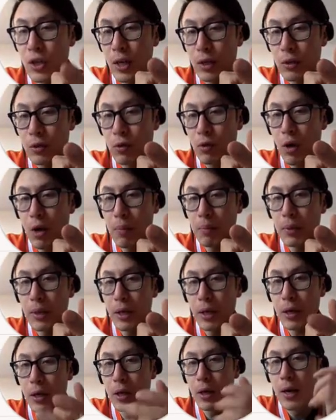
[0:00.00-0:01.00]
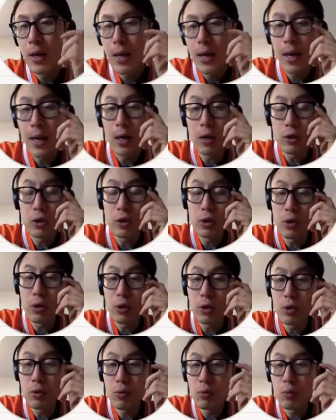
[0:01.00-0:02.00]
as Crop Planner, and I'll show
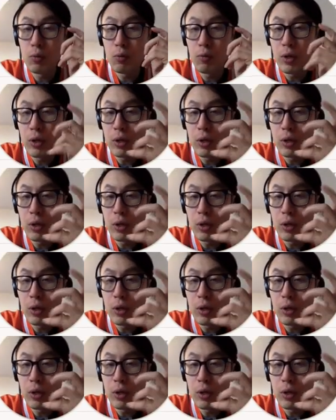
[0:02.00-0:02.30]
you real